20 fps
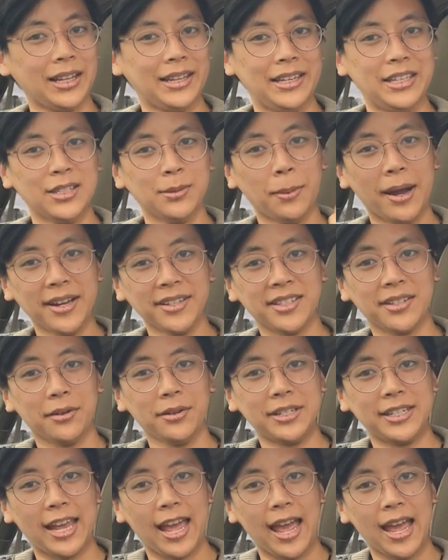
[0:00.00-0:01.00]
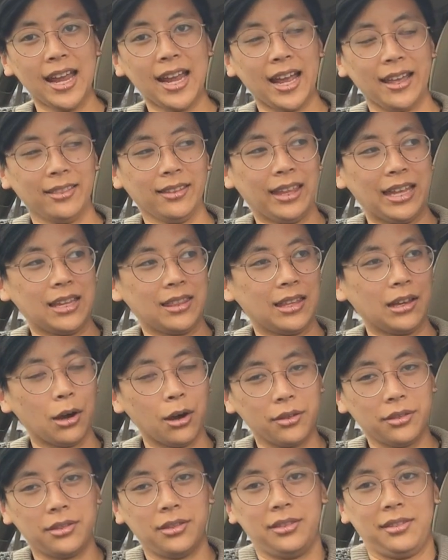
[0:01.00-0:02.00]
is my son gay? And like,
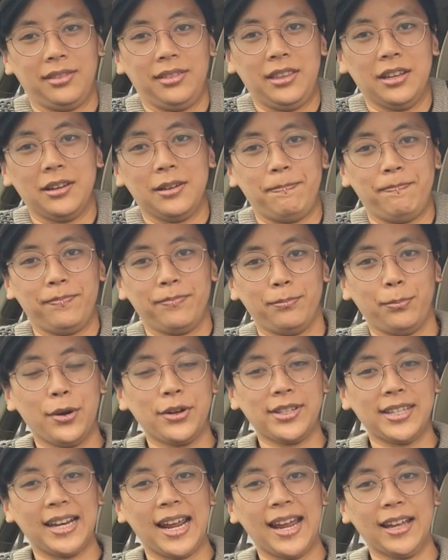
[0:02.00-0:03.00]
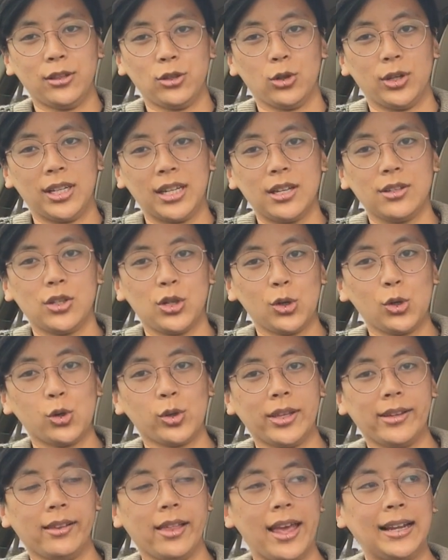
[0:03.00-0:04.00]
the person answering is
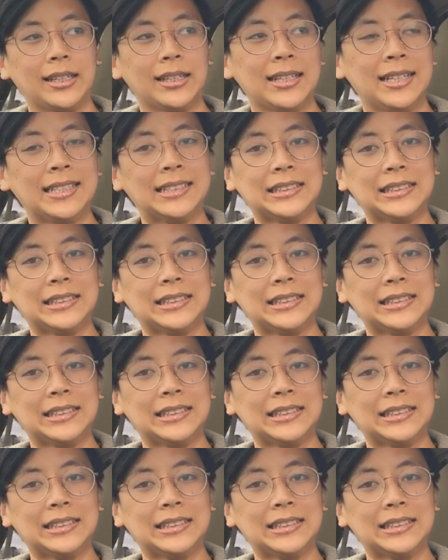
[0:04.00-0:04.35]
usually like,